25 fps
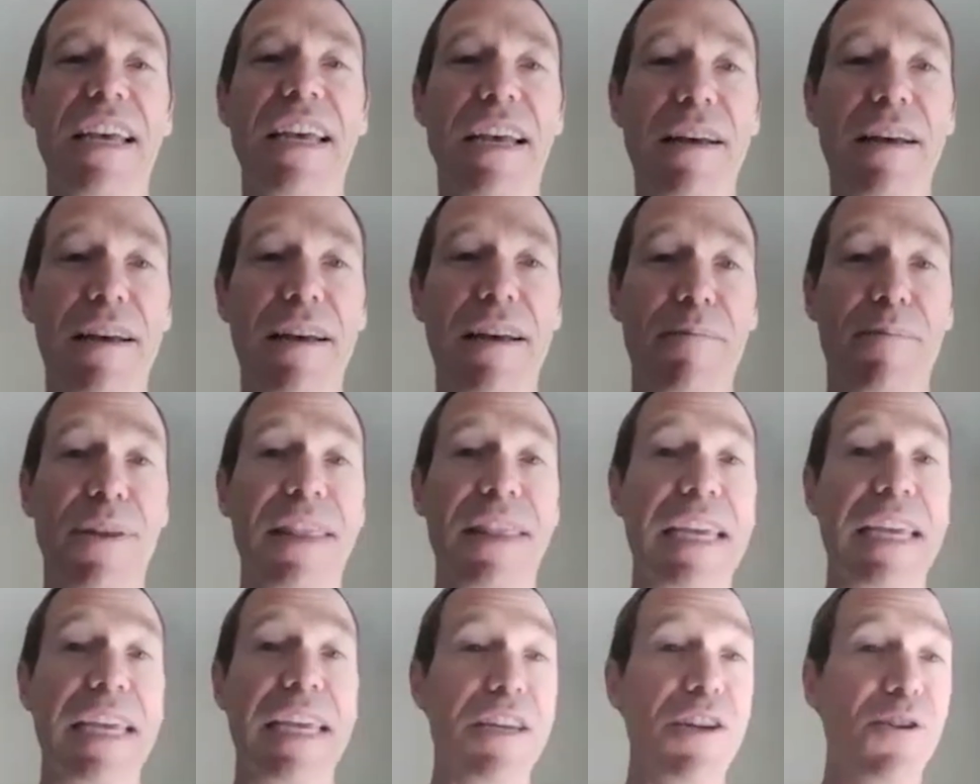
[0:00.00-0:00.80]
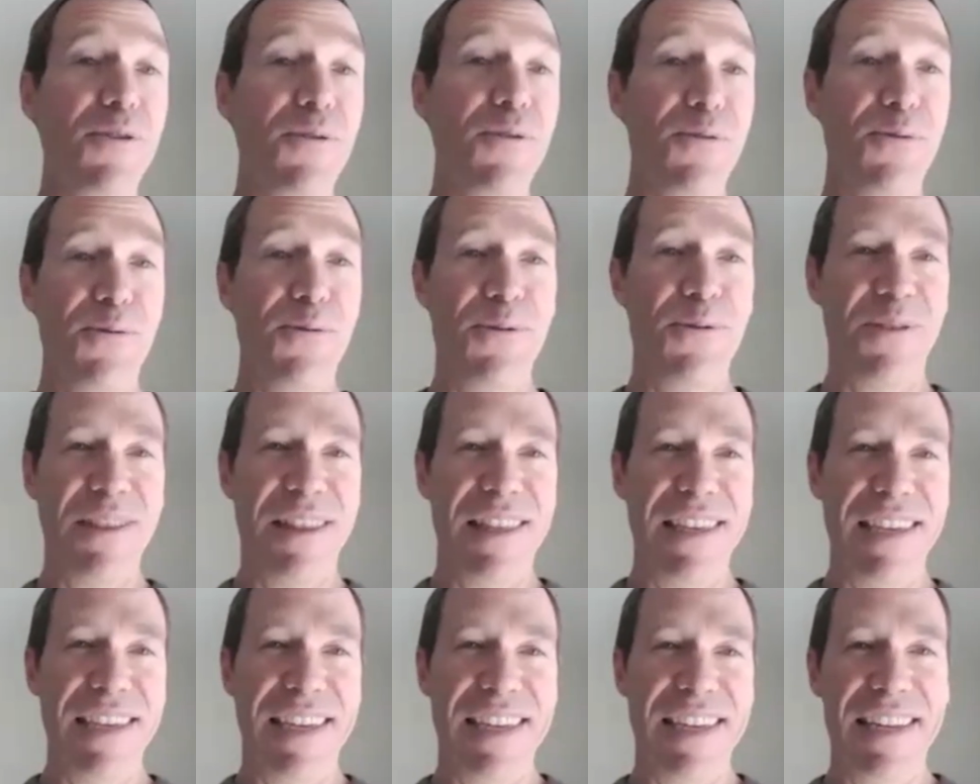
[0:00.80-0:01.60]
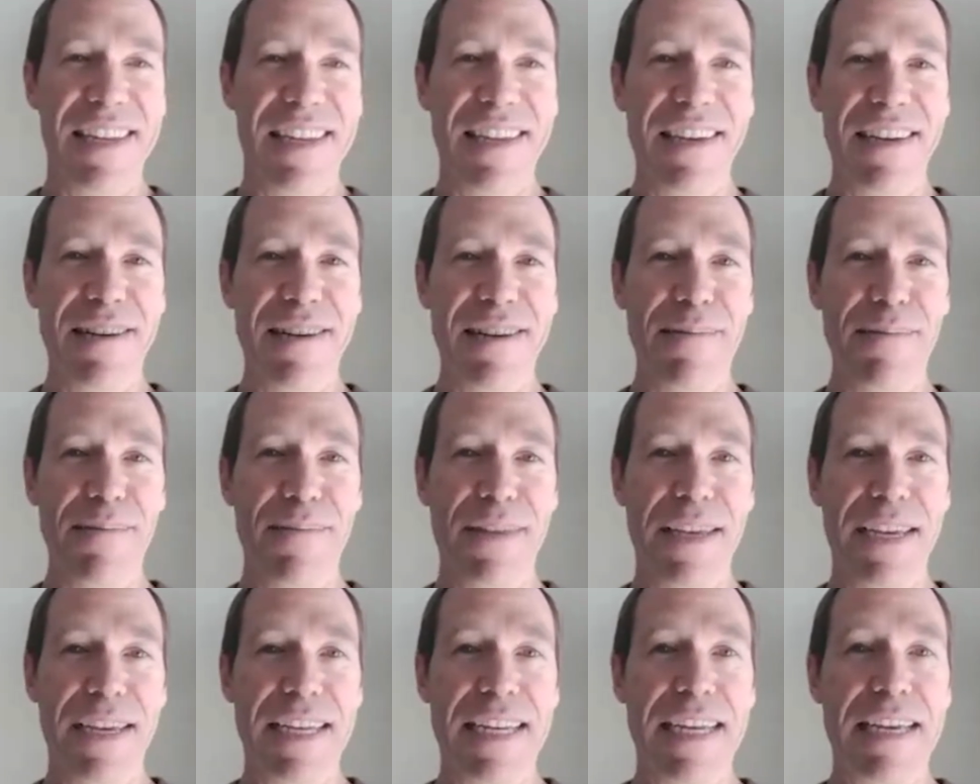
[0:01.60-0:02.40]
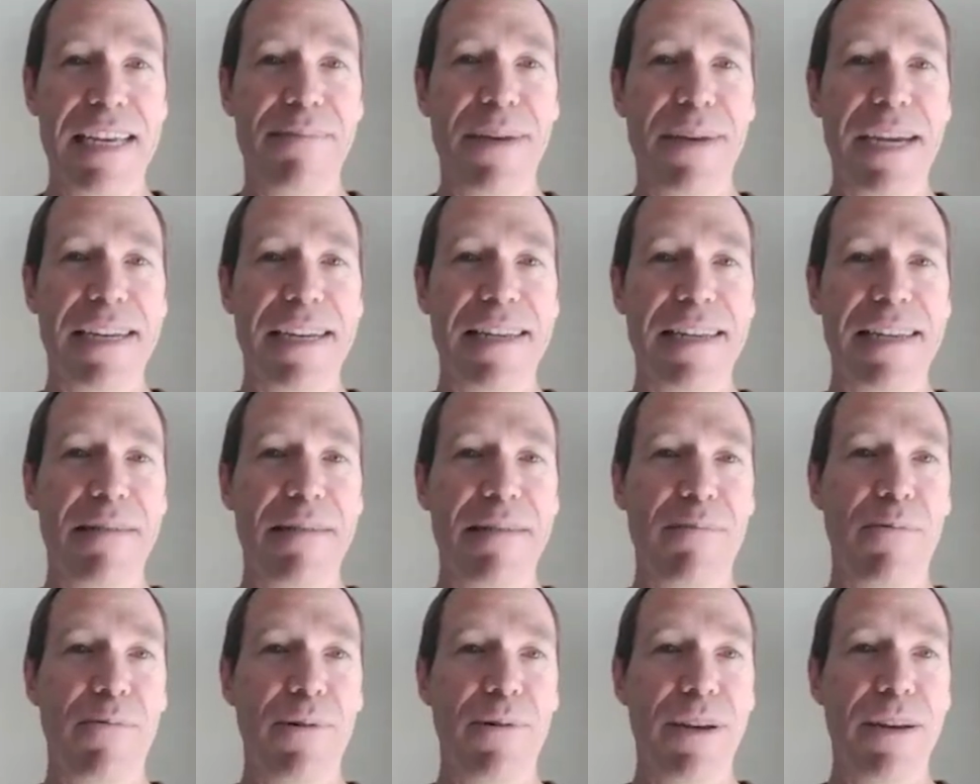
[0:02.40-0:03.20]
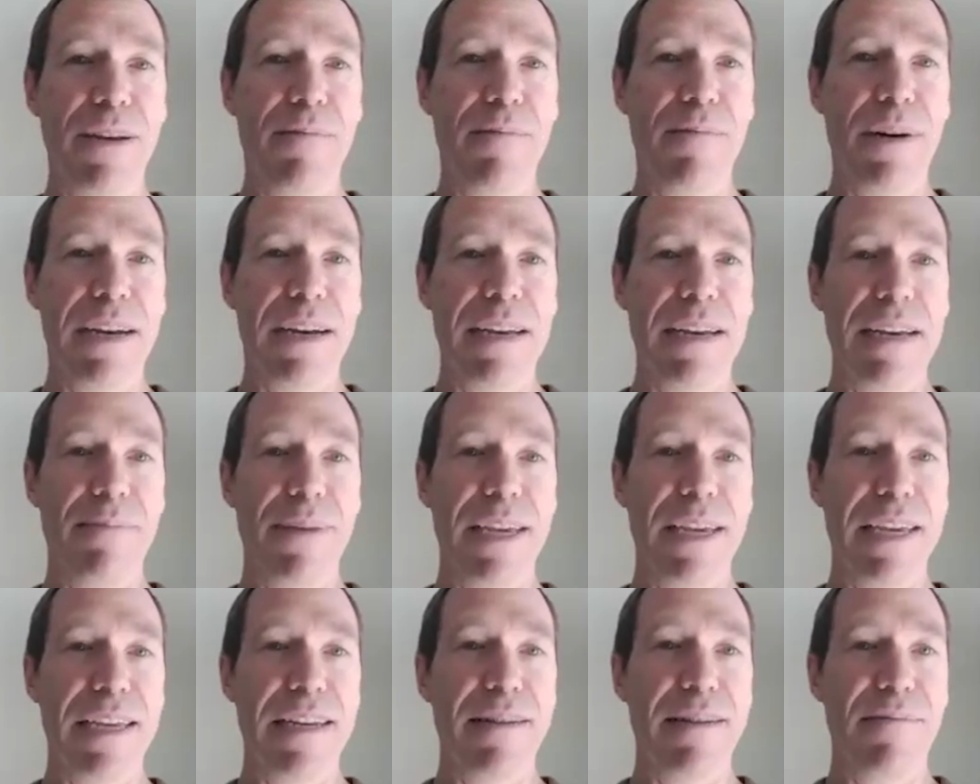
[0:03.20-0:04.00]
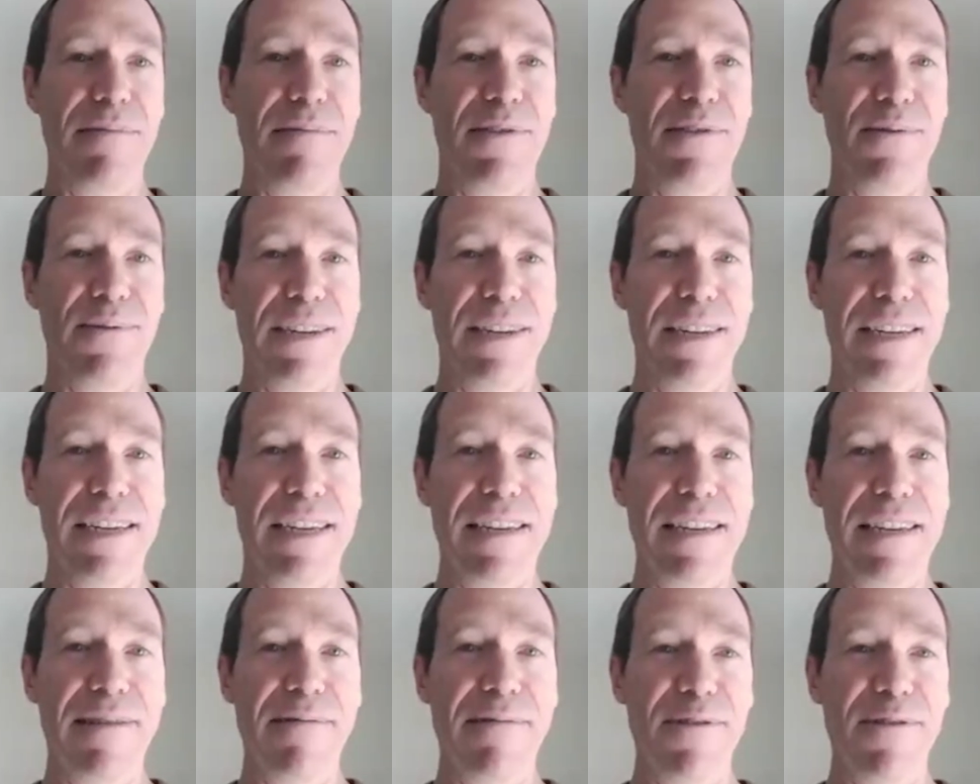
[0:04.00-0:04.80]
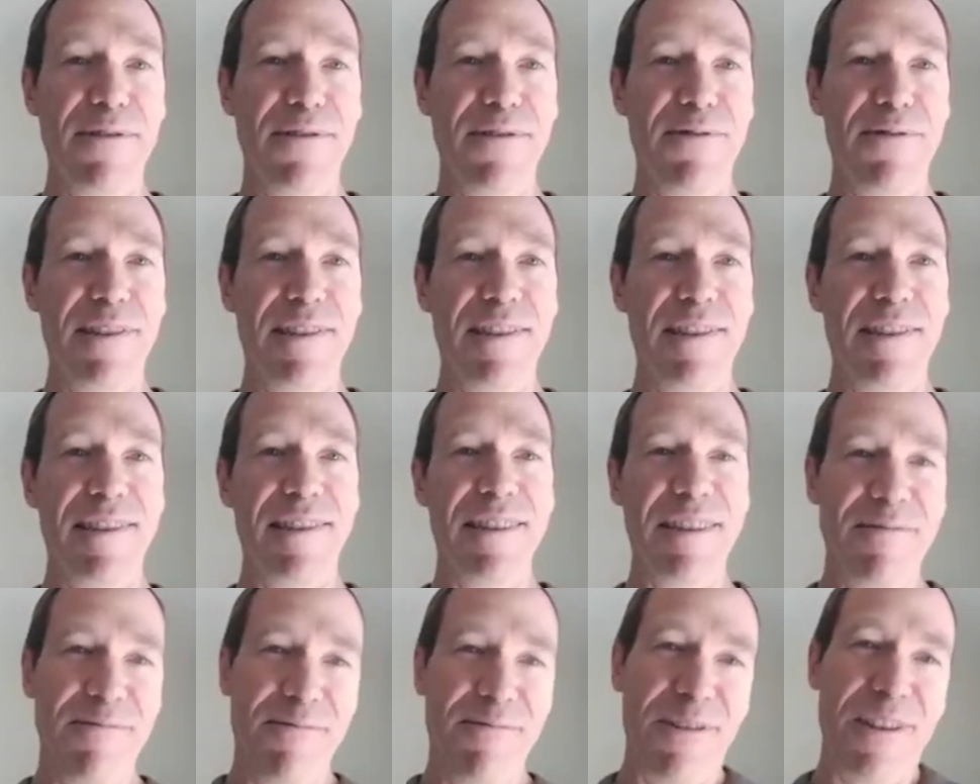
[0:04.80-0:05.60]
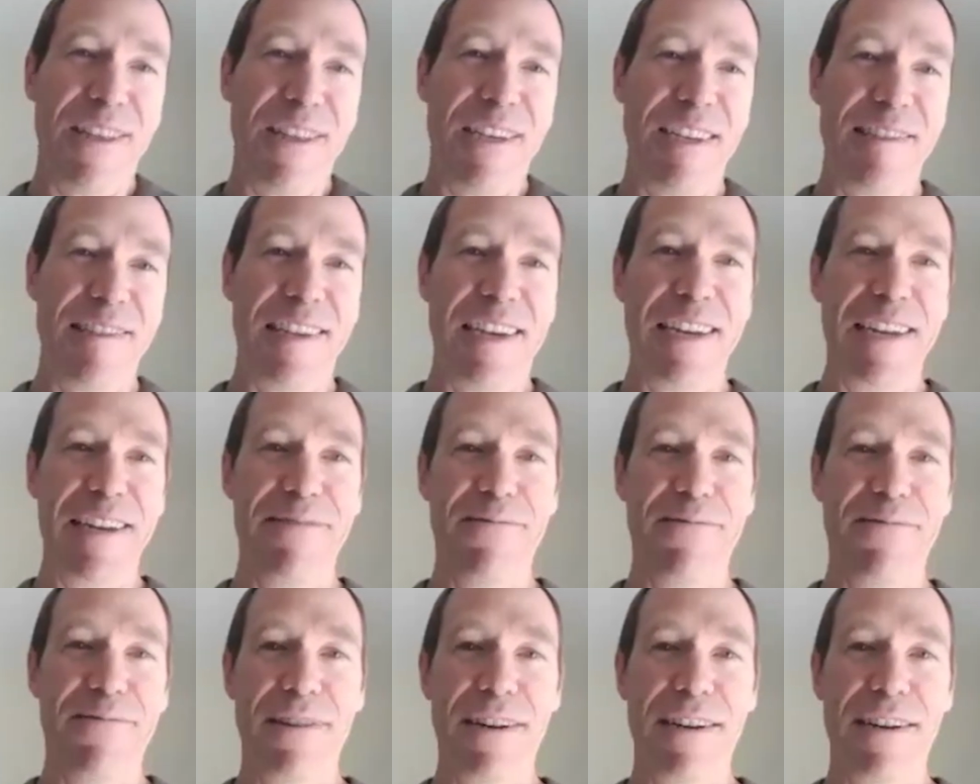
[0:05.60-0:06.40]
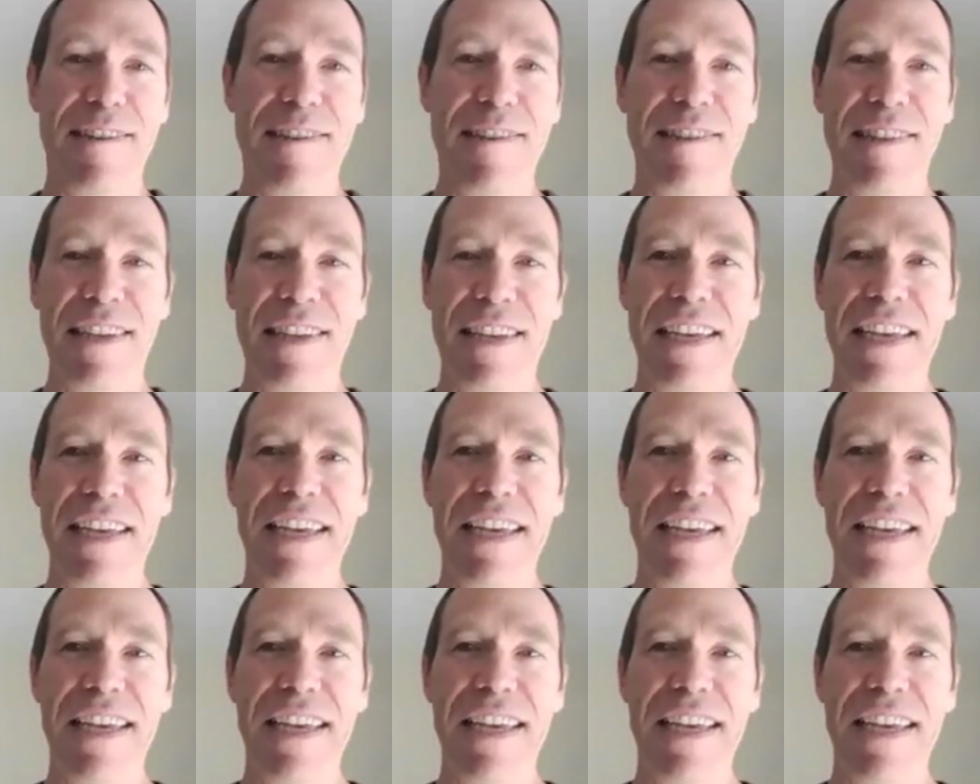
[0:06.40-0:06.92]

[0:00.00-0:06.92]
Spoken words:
But they knew that they could get back to that point by picking up Zerene again, which was really exciting for us